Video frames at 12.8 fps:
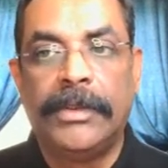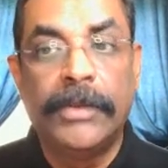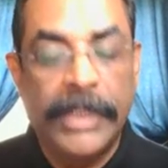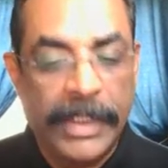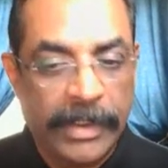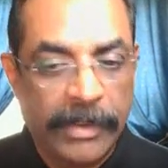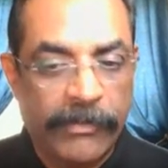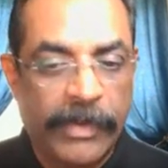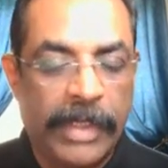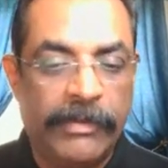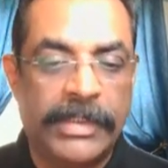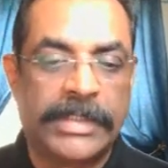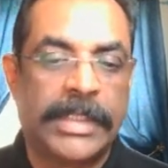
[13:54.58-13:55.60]
data
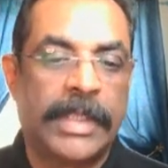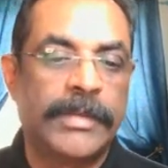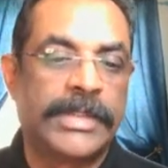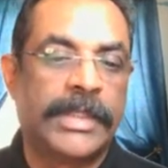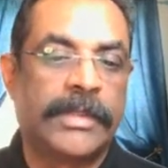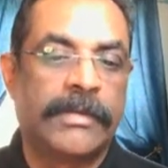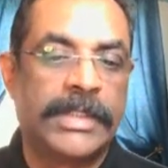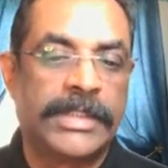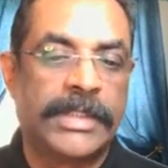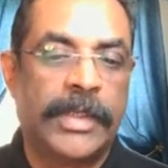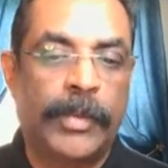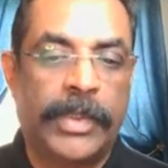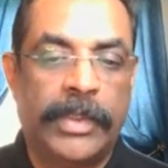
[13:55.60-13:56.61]
file with the same sequence
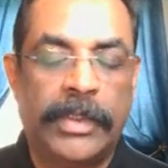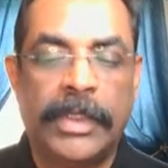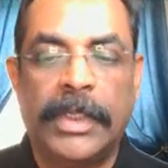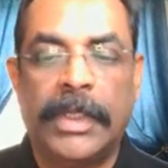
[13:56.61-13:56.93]
number.